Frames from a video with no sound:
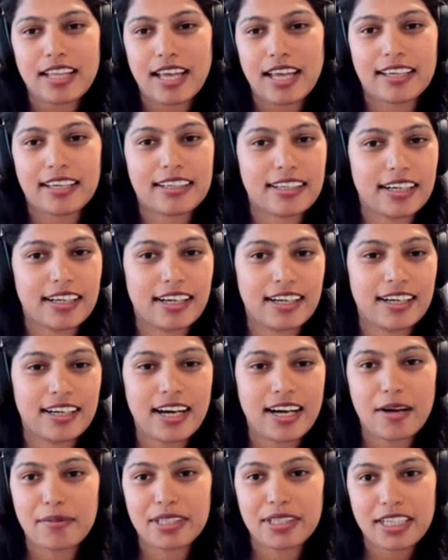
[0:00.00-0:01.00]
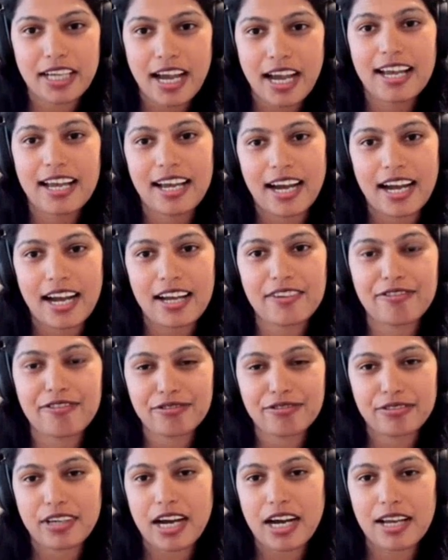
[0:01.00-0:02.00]
Like I mean, I
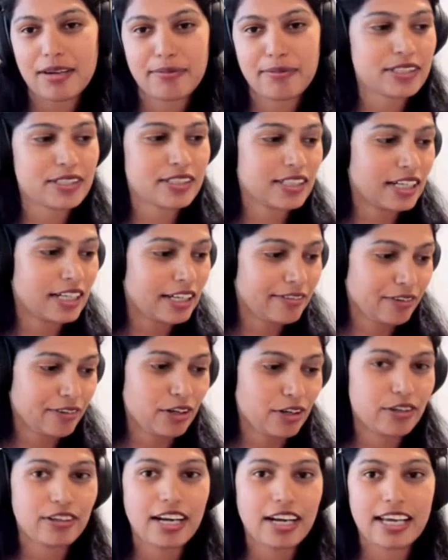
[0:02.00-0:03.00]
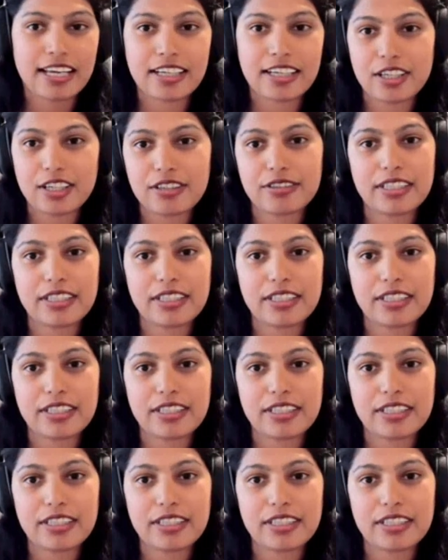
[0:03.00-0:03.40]
personally follow like